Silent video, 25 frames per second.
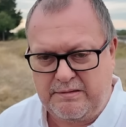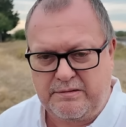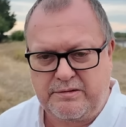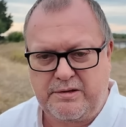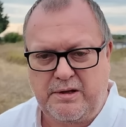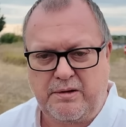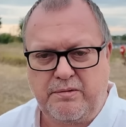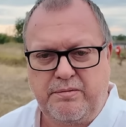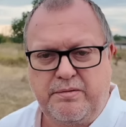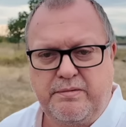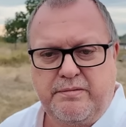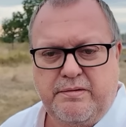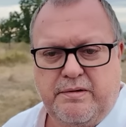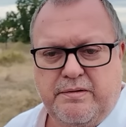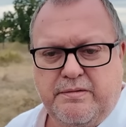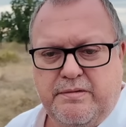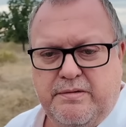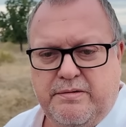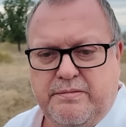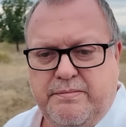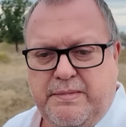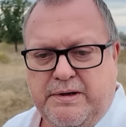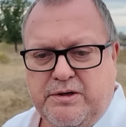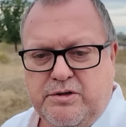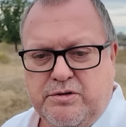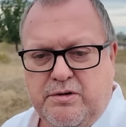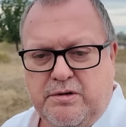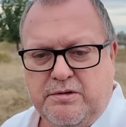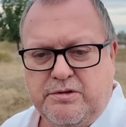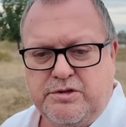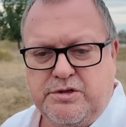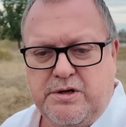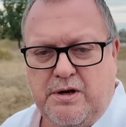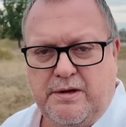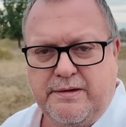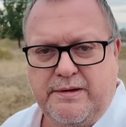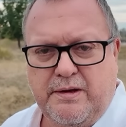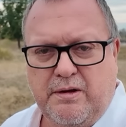So I can make sure I can
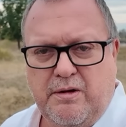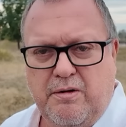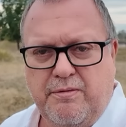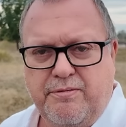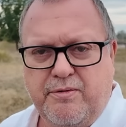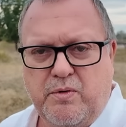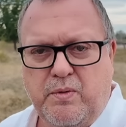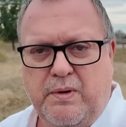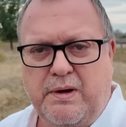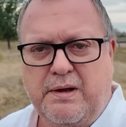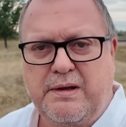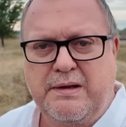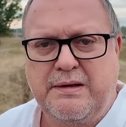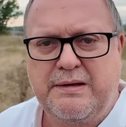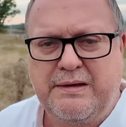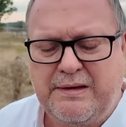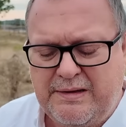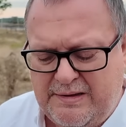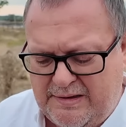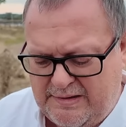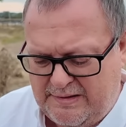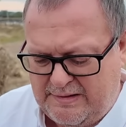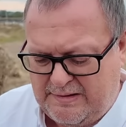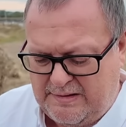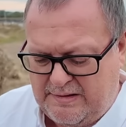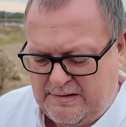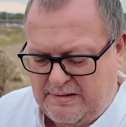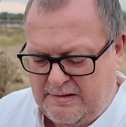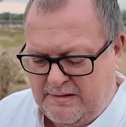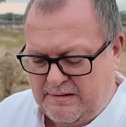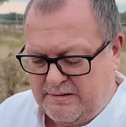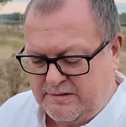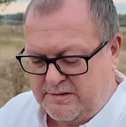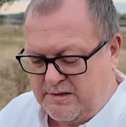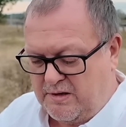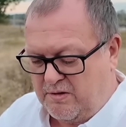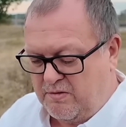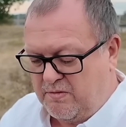slide that off quick.
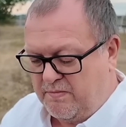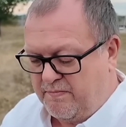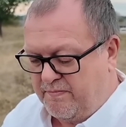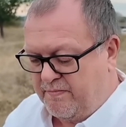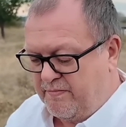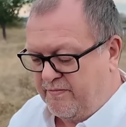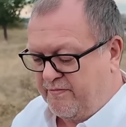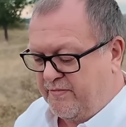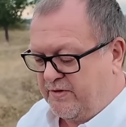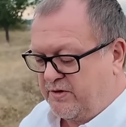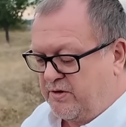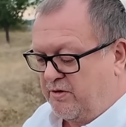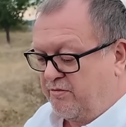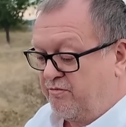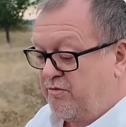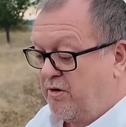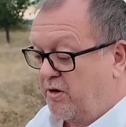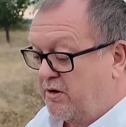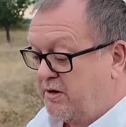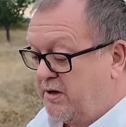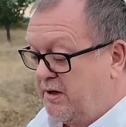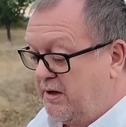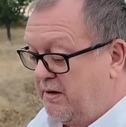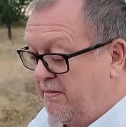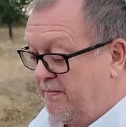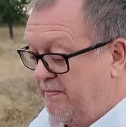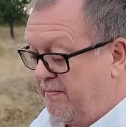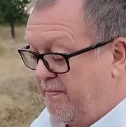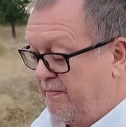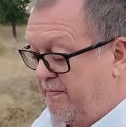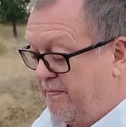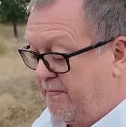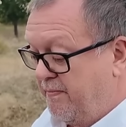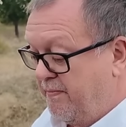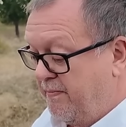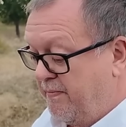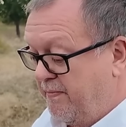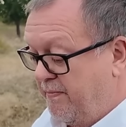So I'll do rocket.
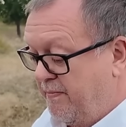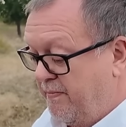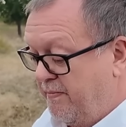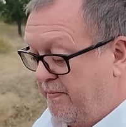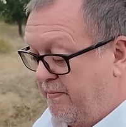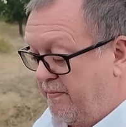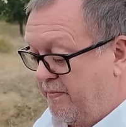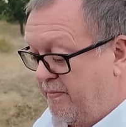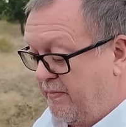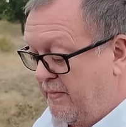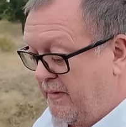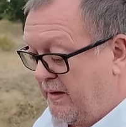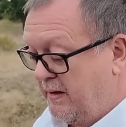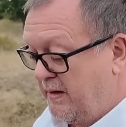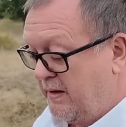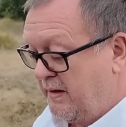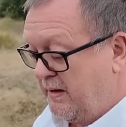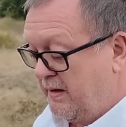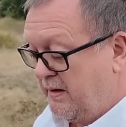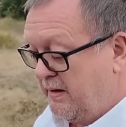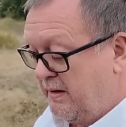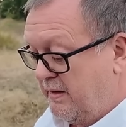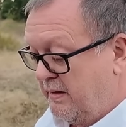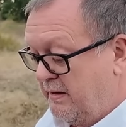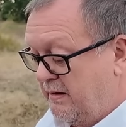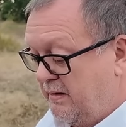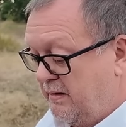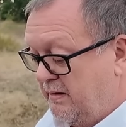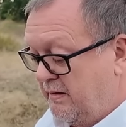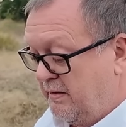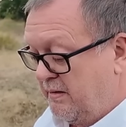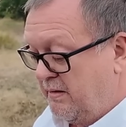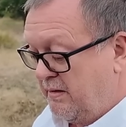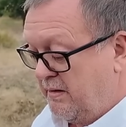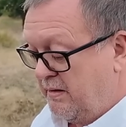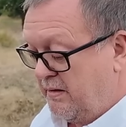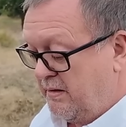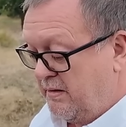
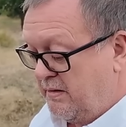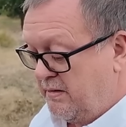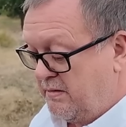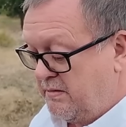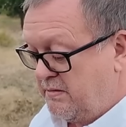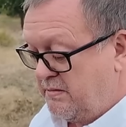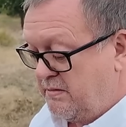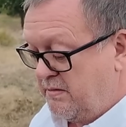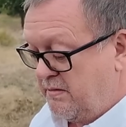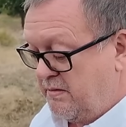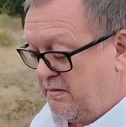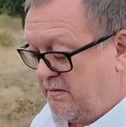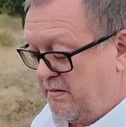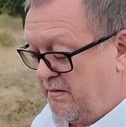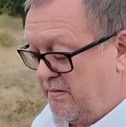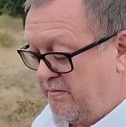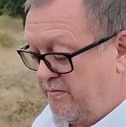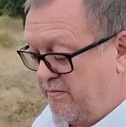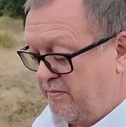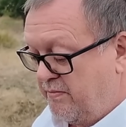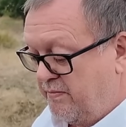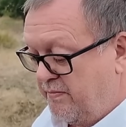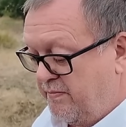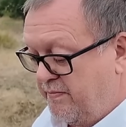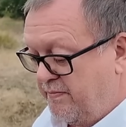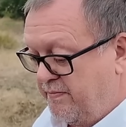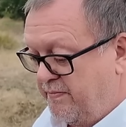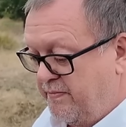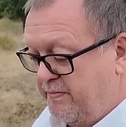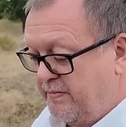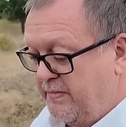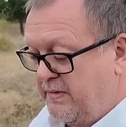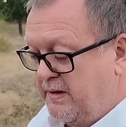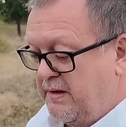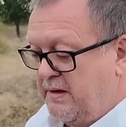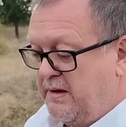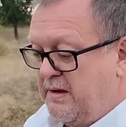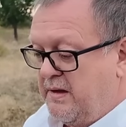Circle. Rocket.
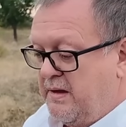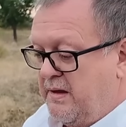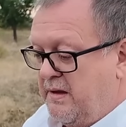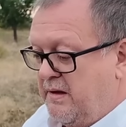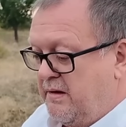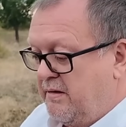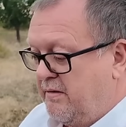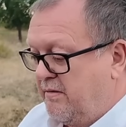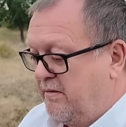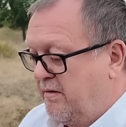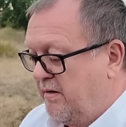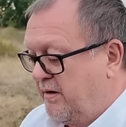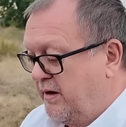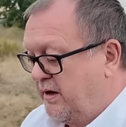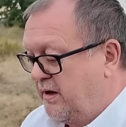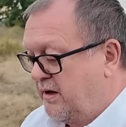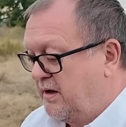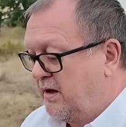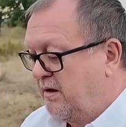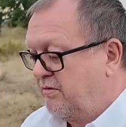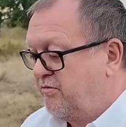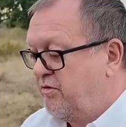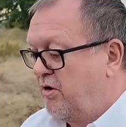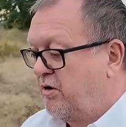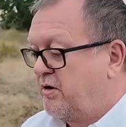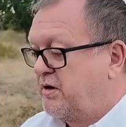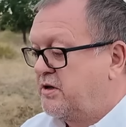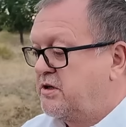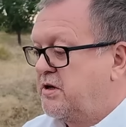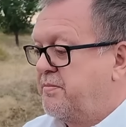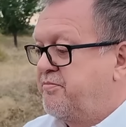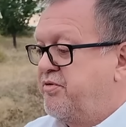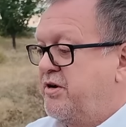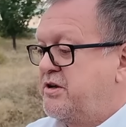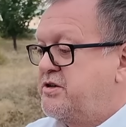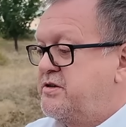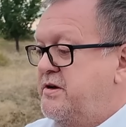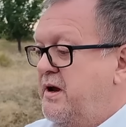Right, there you go. Rocket.
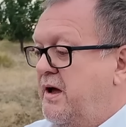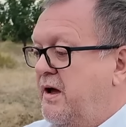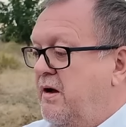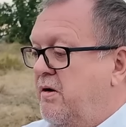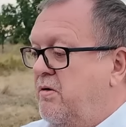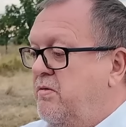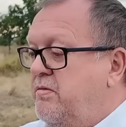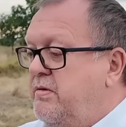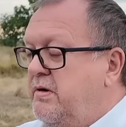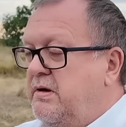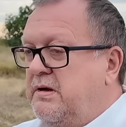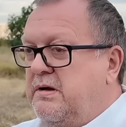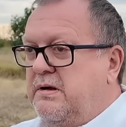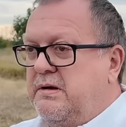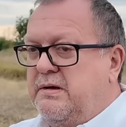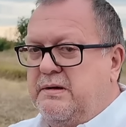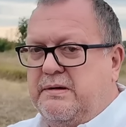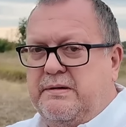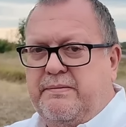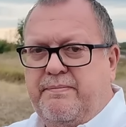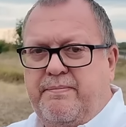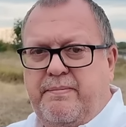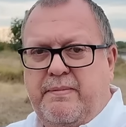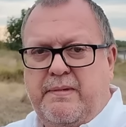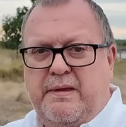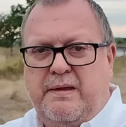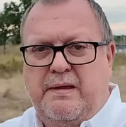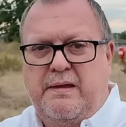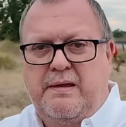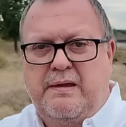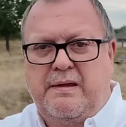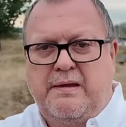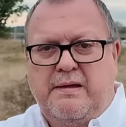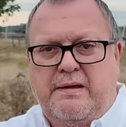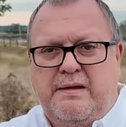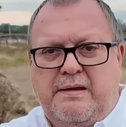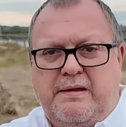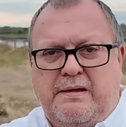So press and hold.
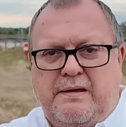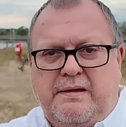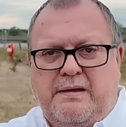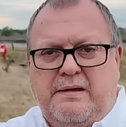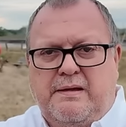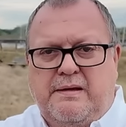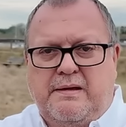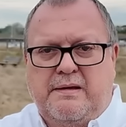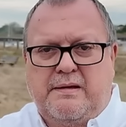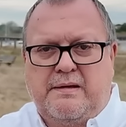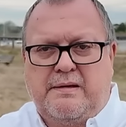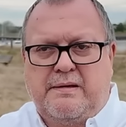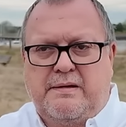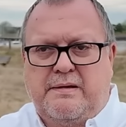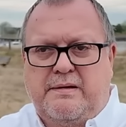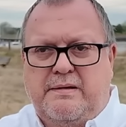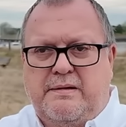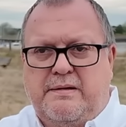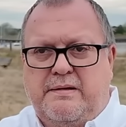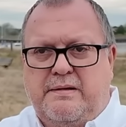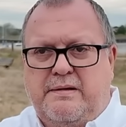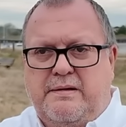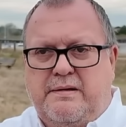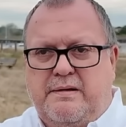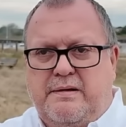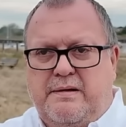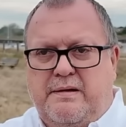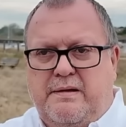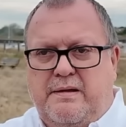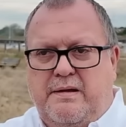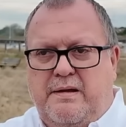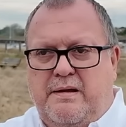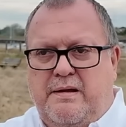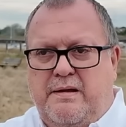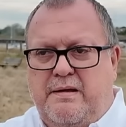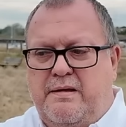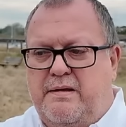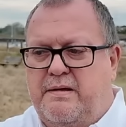10 meters.
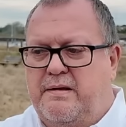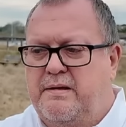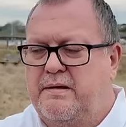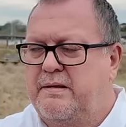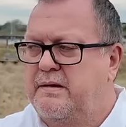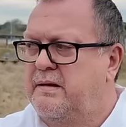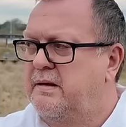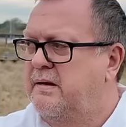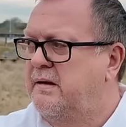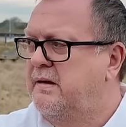Rocket.